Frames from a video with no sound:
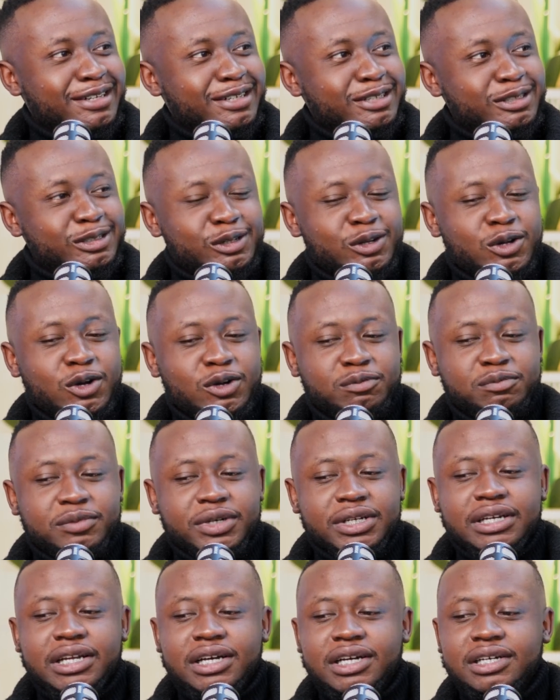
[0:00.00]
It's long.
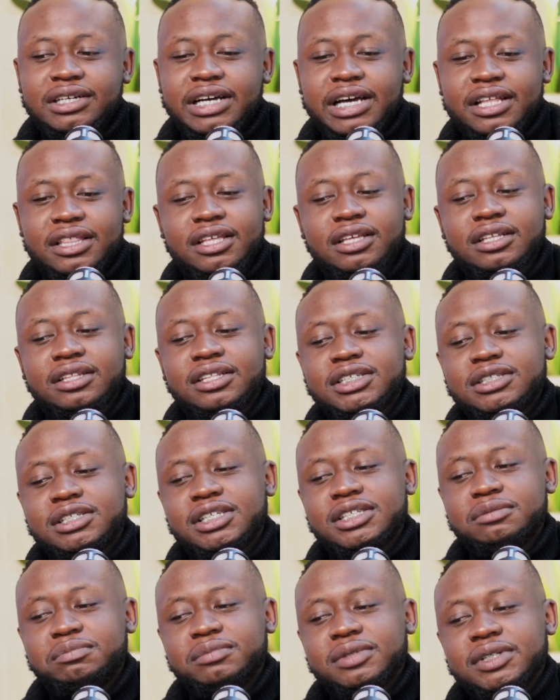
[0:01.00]
But nah, I think let's
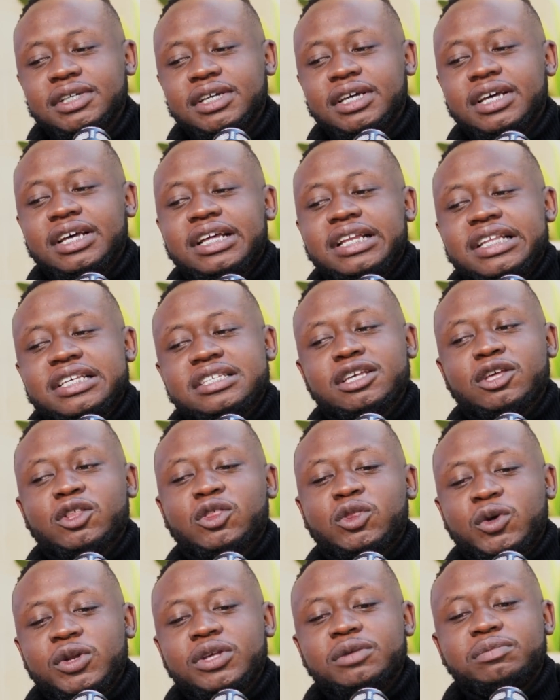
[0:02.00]
say
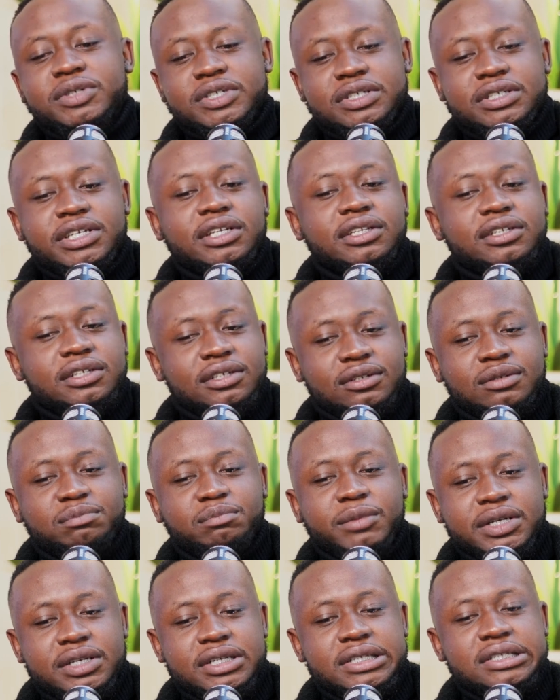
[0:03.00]
30%
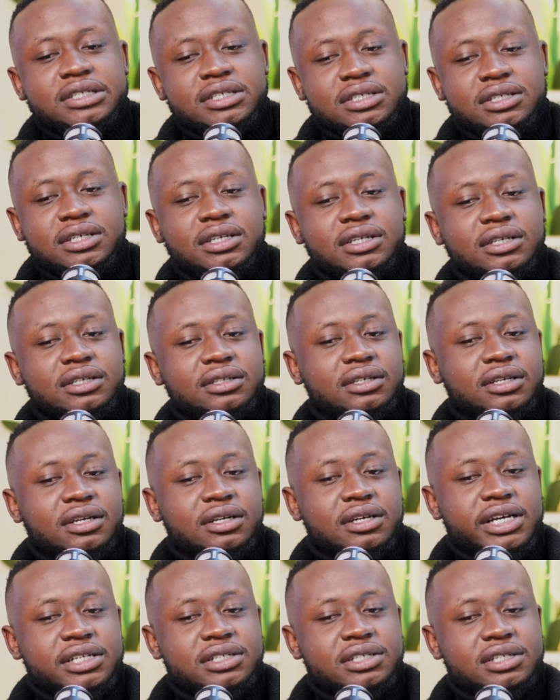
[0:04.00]
Mondays, yeah.
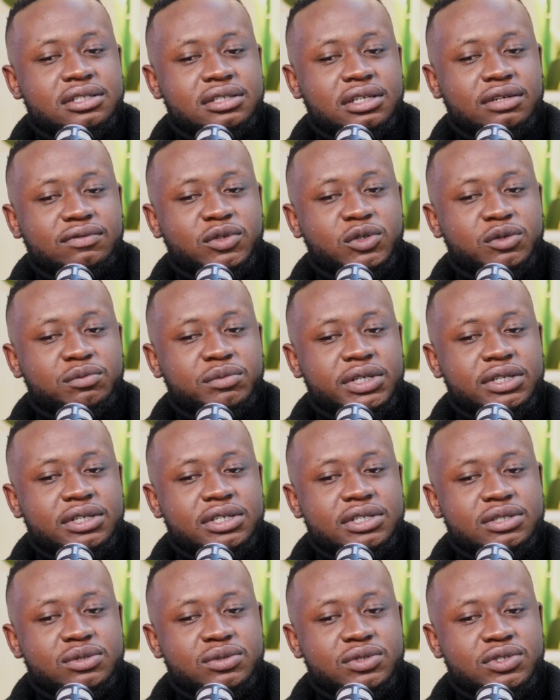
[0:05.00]
I tend to have good
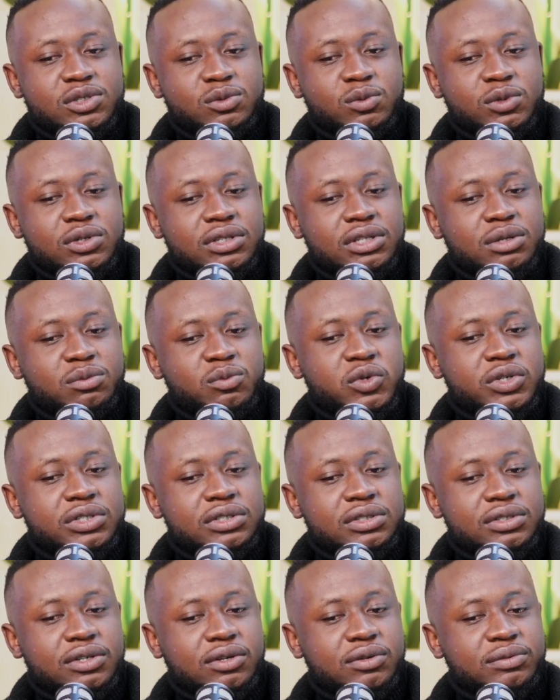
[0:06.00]
Mondays. It was just one of them
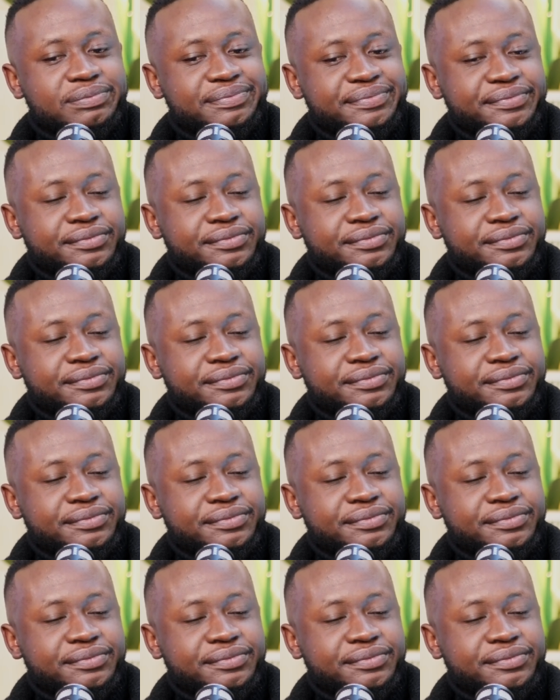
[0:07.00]
ones, so.